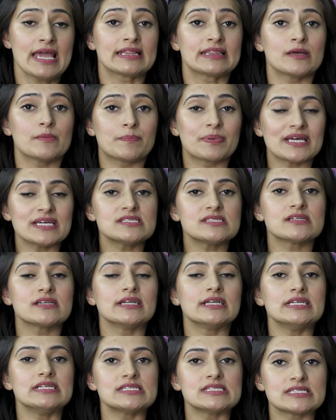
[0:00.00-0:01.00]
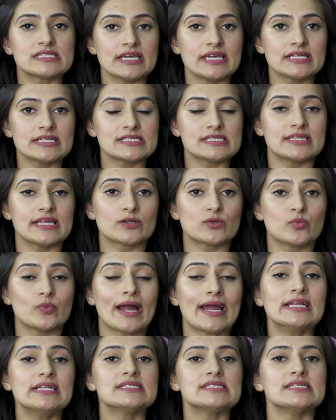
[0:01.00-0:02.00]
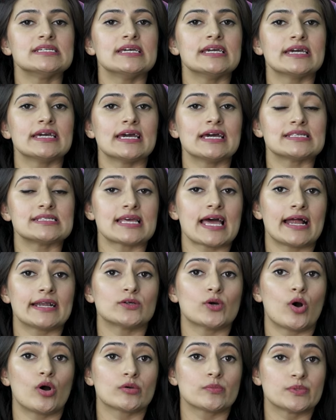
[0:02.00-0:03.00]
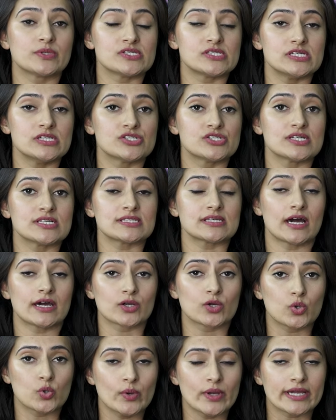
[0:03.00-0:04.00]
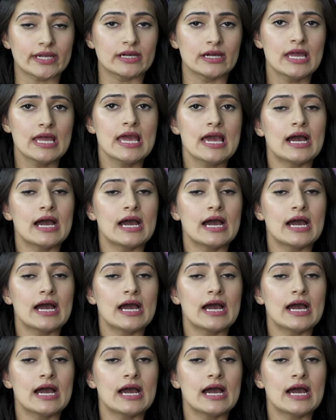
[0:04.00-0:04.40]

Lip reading: The press release states that while CAS ad hoc procedures are quick,